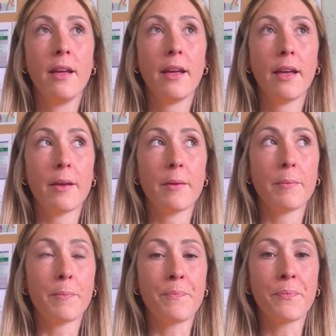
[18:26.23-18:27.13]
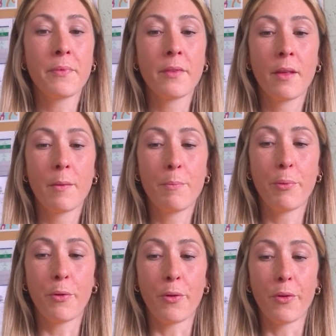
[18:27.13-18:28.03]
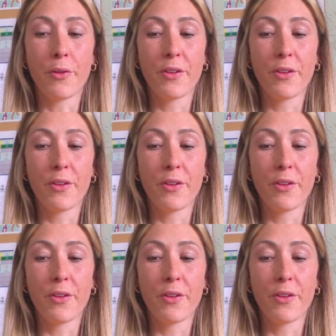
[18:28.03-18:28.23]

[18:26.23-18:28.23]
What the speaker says: But